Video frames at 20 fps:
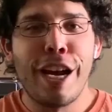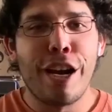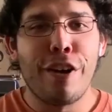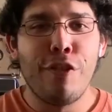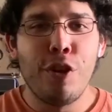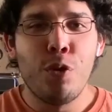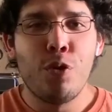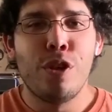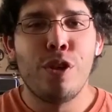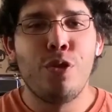Hey
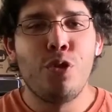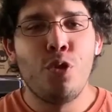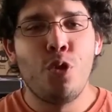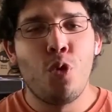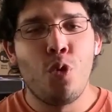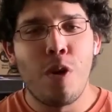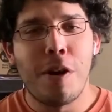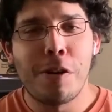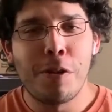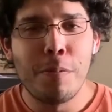
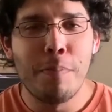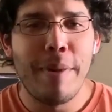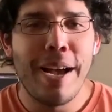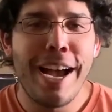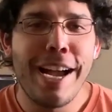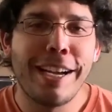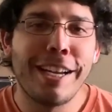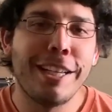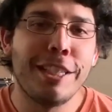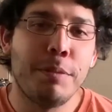everyone, welcome
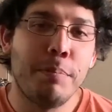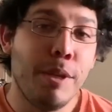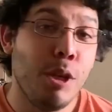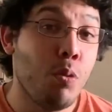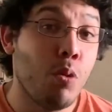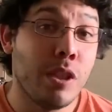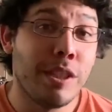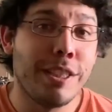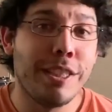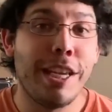back. It's
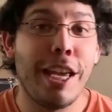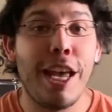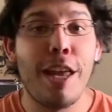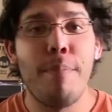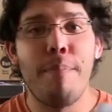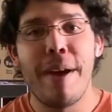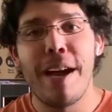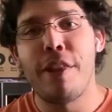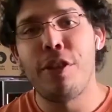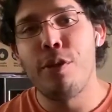me once
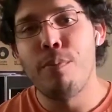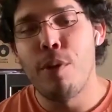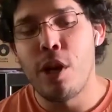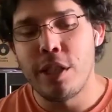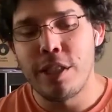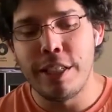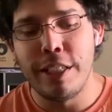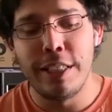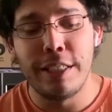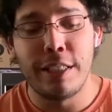again, Matthew
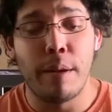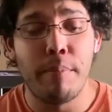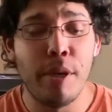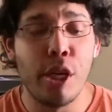Montanez.